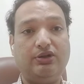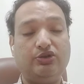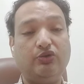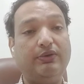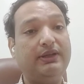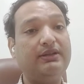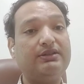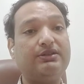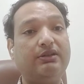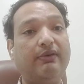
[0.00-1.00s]
So
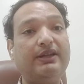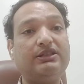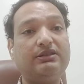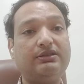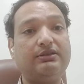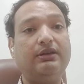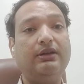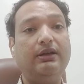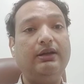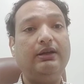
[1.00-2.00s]
various device
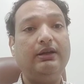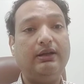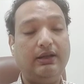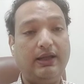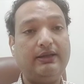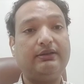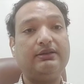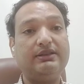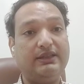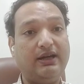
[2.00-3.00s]
like
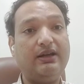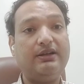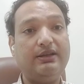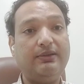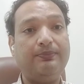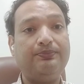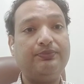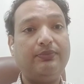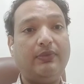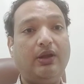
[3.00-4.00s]
CRT,
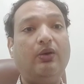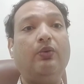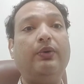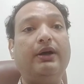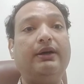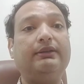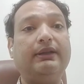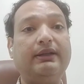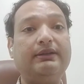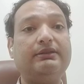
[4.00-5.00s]
where there
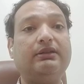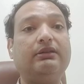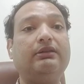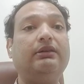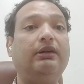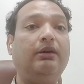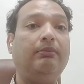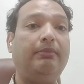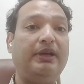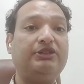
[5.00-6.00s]
is a
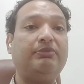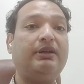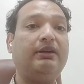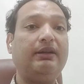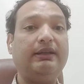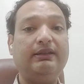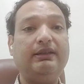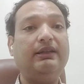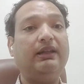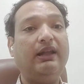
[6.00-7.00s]
pacemaker in
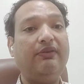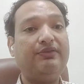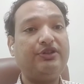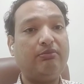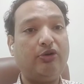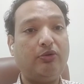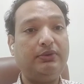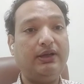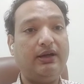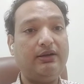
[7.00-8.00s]
the left chamber of
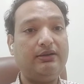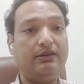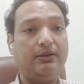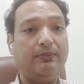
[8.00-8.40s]
the heart,